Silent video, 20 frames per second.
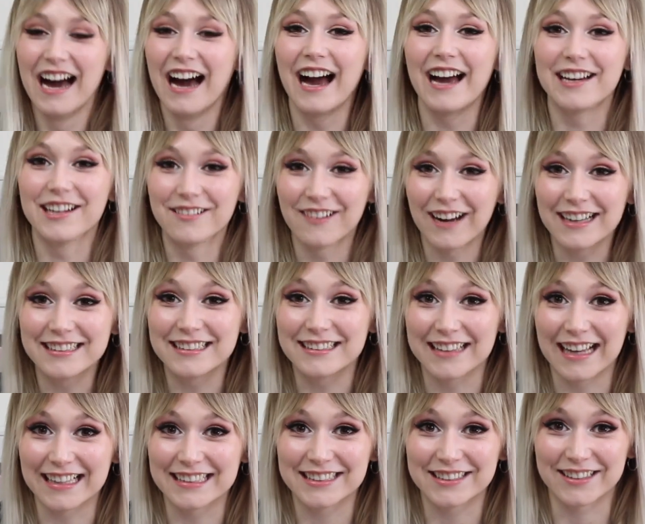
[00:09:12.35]
I know I did
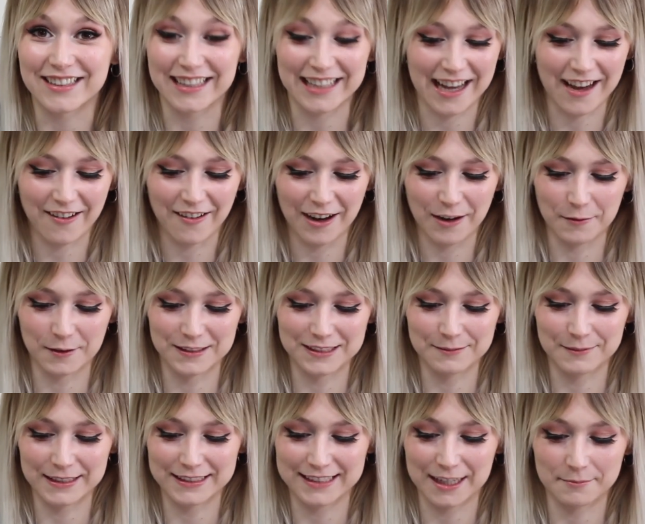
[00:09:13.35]
that starting out. I went
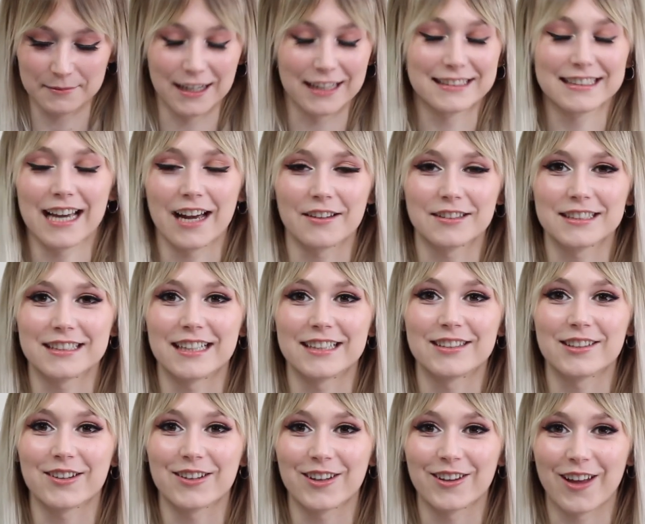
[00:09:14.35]
to my stepdad's house and I
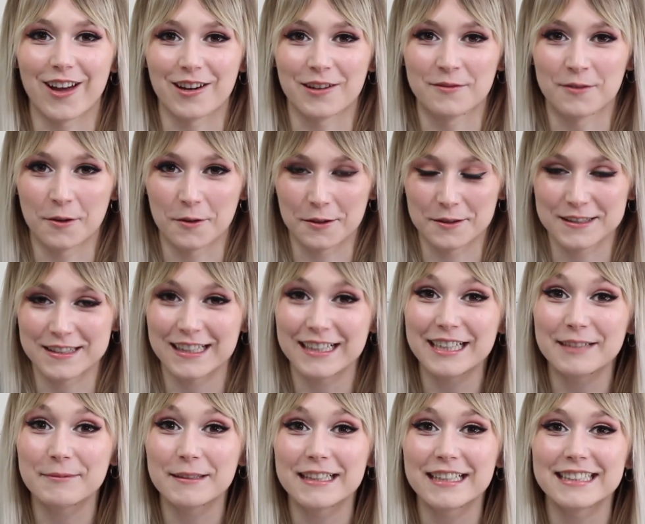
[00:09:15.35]
took a lot of photos
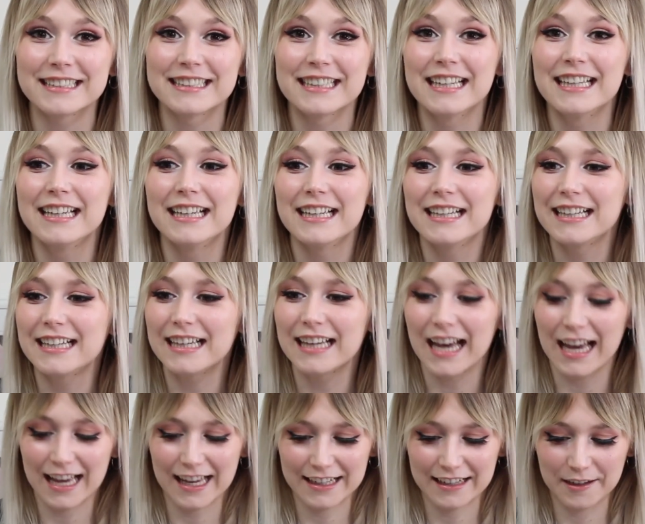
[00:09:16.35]
there because he
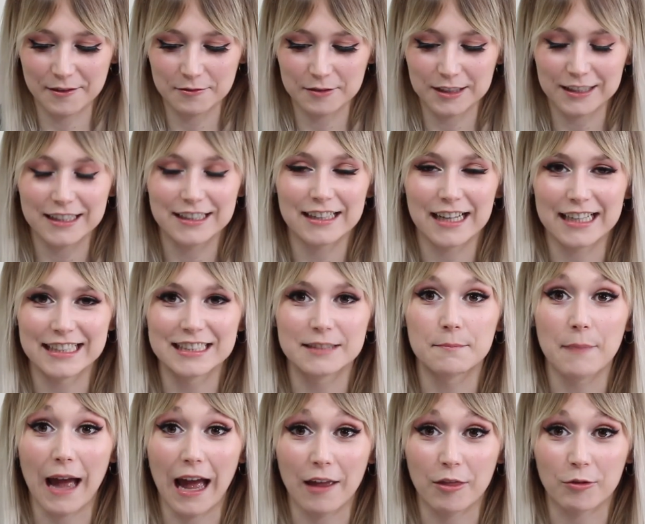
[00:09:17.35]
had a really nice
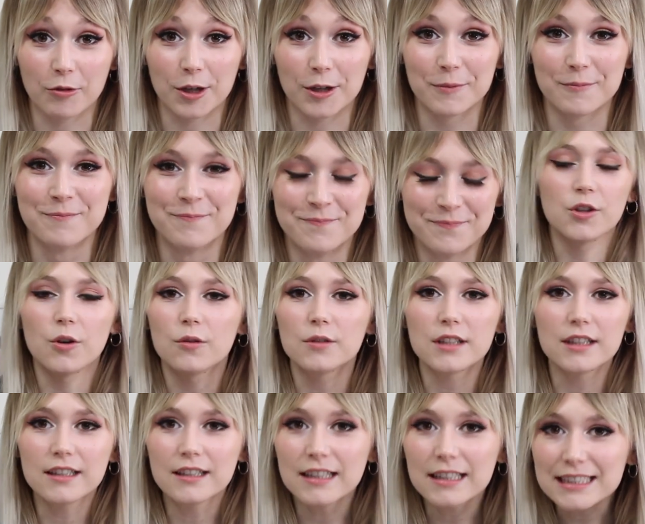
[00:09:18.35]
bathroom. You don't
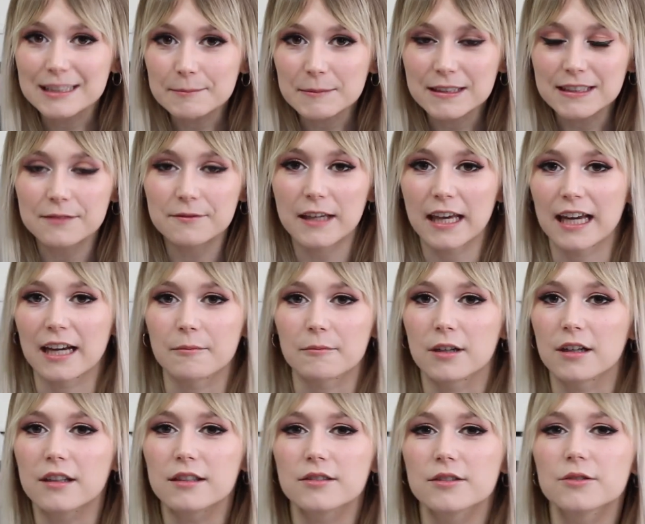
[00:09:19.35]
need an expensive
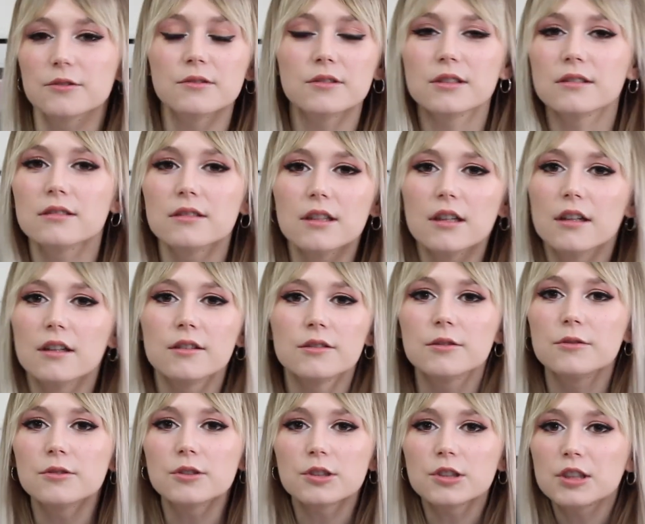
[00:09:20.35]
camera.
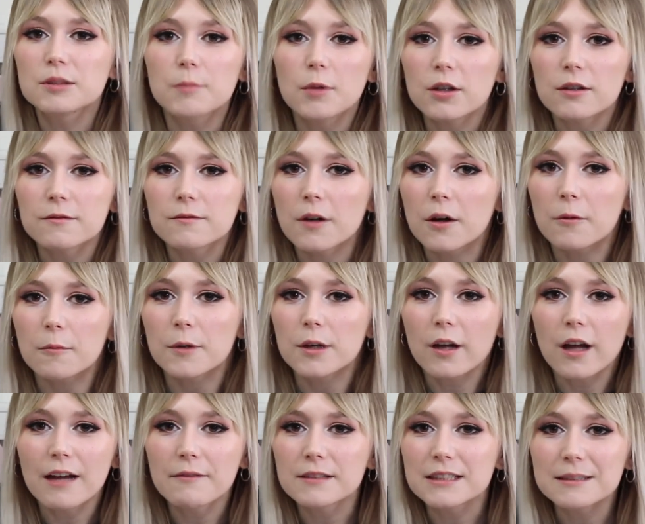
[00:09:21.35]
Use your smartphone. We
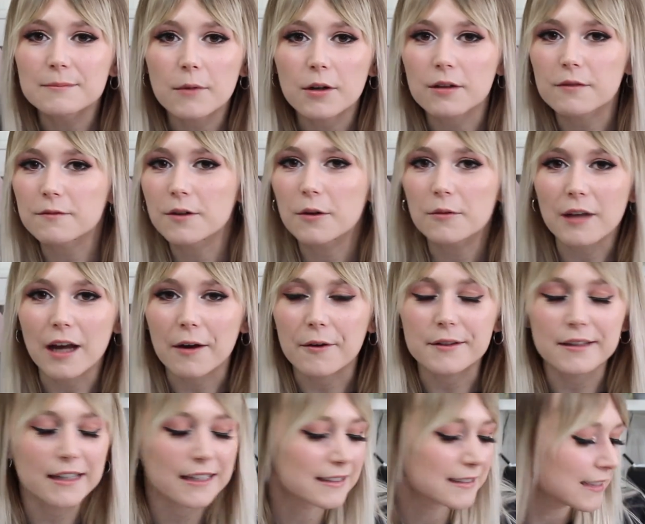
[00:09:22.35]
all have a smartphone
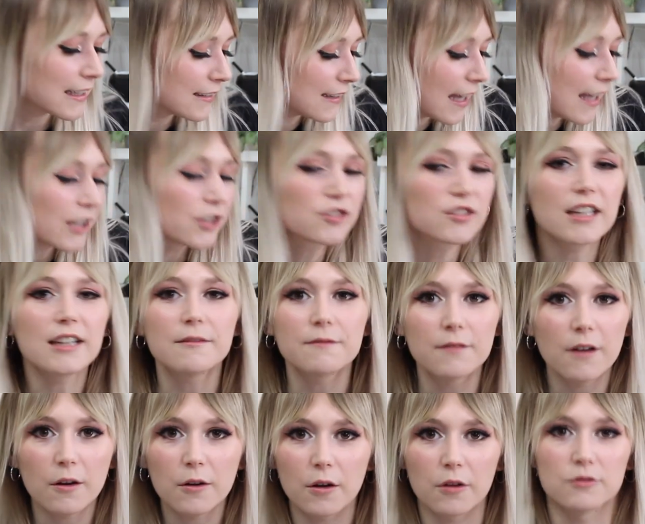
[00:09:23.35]
nowadays. They take great
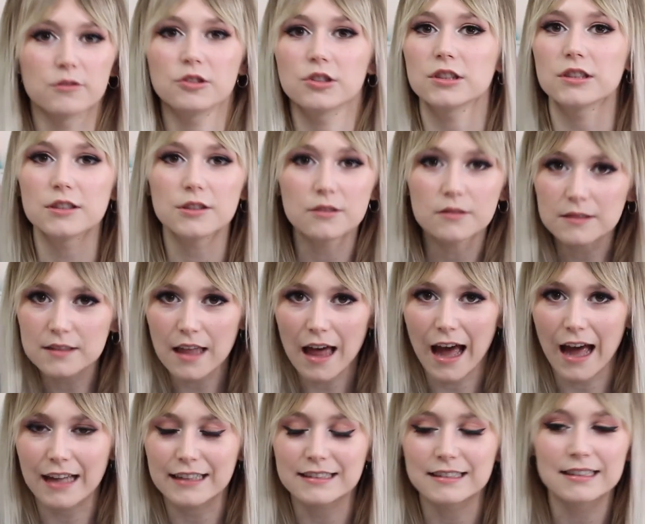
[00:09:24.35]
photos. Just use
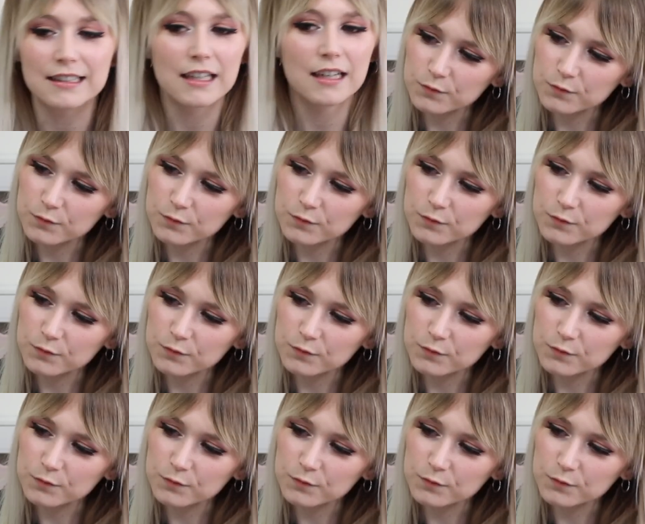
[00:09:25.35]
that.